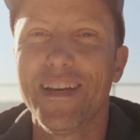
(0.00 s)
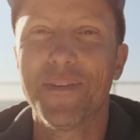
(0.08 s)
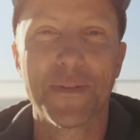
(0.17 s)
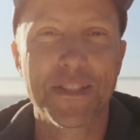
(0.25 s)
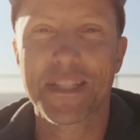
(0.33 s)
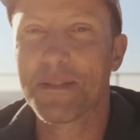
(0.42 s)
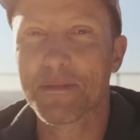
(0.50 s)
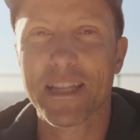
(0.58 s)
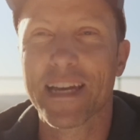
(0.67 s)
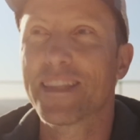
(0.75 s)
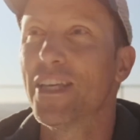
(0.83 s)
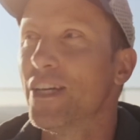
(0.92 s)
what seems
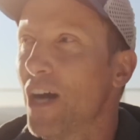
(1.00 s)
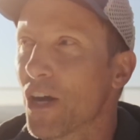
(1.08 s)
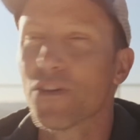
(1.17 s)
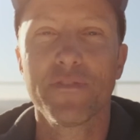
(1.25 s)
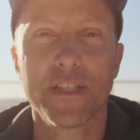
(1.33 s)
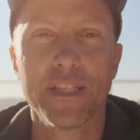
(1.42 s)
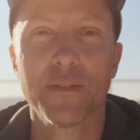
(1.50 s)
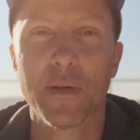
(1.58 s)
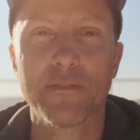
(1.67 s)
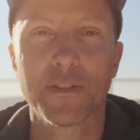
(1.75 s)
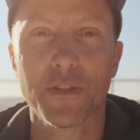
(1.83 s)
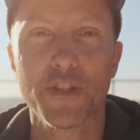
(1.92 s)
like the R V
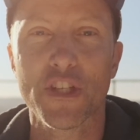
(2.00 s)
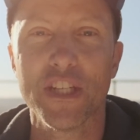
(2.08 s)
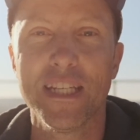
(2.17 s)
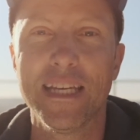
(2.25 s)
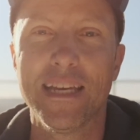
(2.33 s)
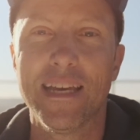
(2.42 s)
revolution.